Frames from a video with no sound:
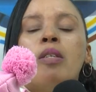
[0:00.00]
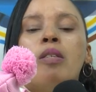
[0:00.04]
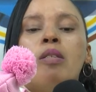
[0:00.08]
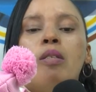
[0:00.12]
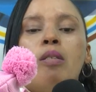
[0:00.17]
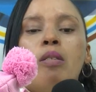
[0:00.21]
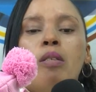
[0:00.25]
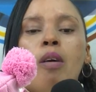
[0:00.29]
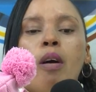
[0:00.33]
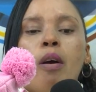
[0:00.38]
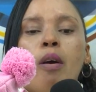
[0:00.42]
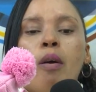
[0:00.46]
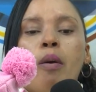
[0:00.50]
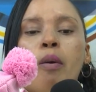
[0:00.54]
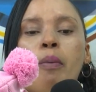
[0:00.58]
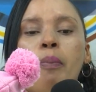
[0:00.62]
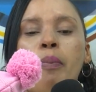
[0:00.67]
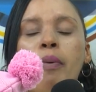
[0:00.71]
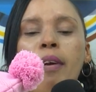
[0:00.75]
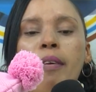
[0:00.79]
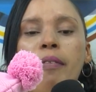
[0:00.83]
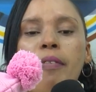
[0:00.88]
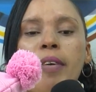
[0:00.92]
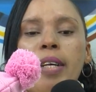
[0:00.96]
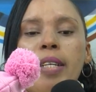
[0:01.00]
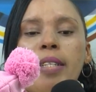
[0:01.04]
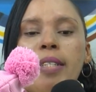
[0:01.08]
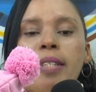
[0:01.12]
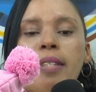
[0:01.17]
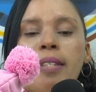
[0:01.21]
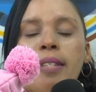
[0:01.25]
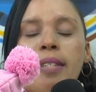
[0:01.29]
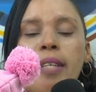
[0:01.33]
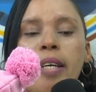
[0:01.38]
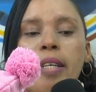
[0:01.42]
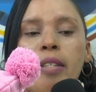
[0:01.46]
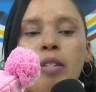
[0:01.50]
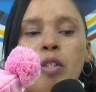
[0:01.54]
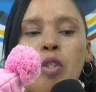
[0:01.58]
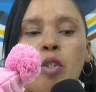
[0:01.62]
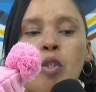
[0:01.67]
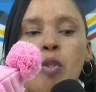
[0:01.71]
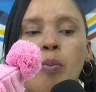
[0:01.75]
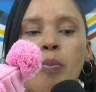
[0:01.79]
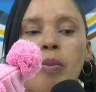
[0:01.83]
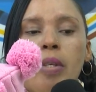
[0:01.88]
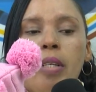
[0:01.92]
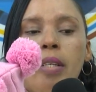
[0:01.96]
So prophet said
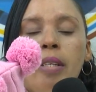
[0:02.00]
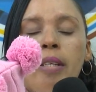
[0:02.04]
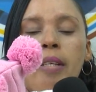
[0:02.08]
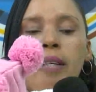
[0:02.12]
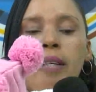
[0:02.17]
to me,